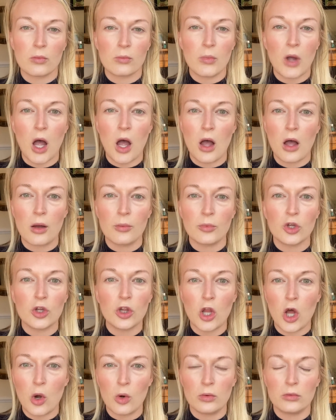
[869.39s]
not
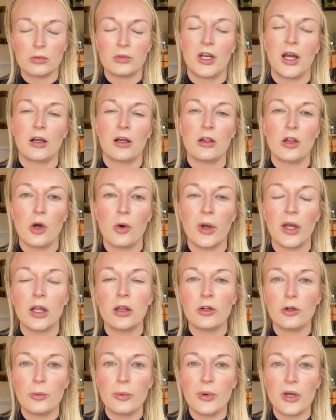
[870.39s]
glowy, a
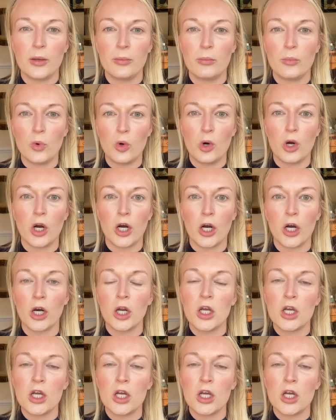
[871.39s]
little bit more